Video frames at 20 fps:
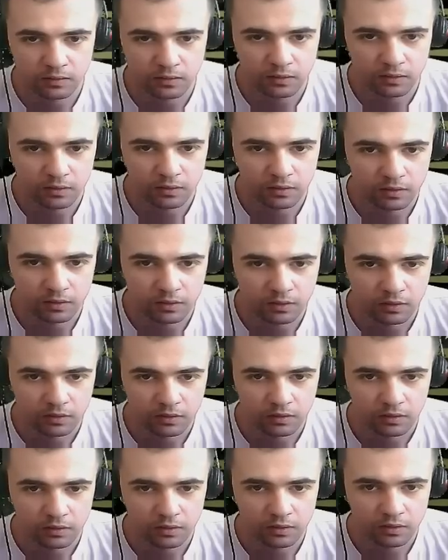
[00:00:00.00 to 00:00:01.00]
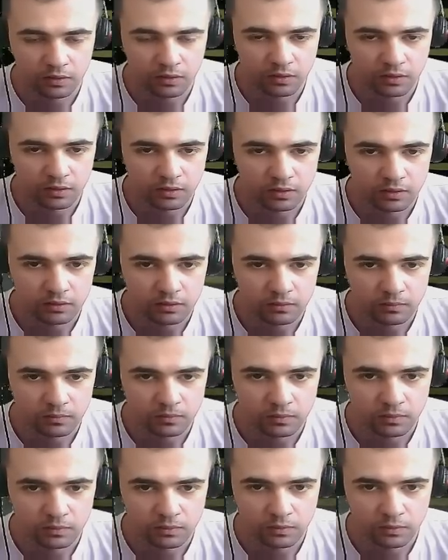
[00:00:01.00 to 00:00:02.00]

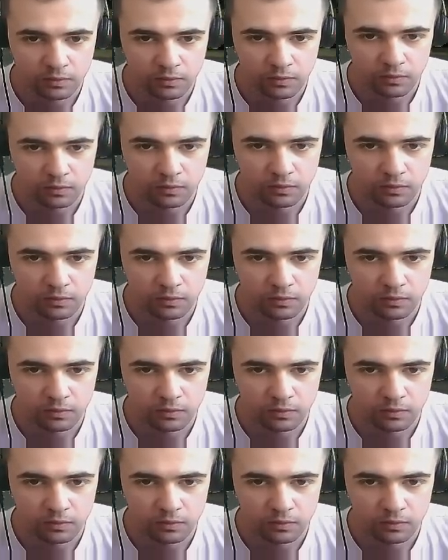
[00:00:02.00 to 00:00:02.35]
[no speech]